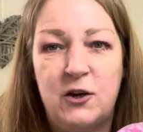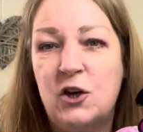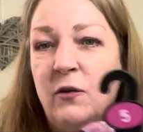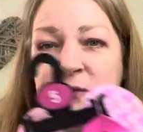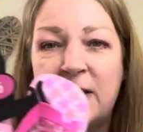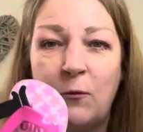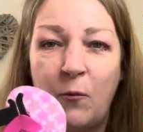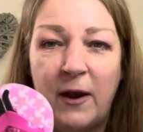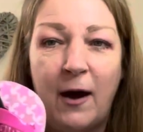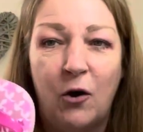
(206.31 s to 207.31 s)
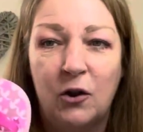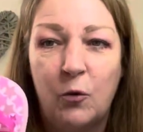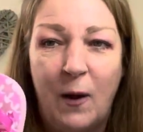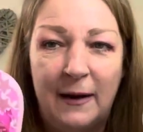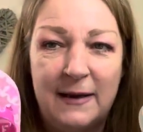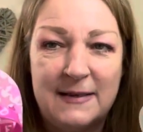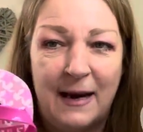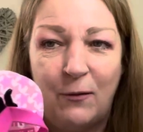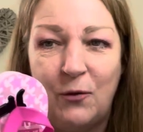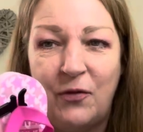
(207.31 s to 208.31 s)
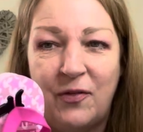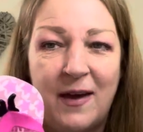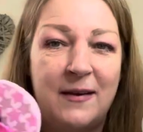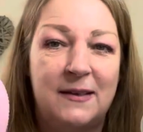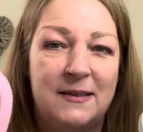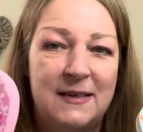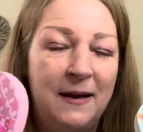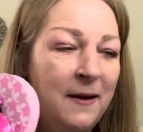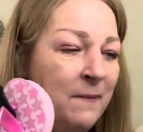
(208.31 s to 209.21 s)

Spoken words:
She loves it when we get all the wellies out and things.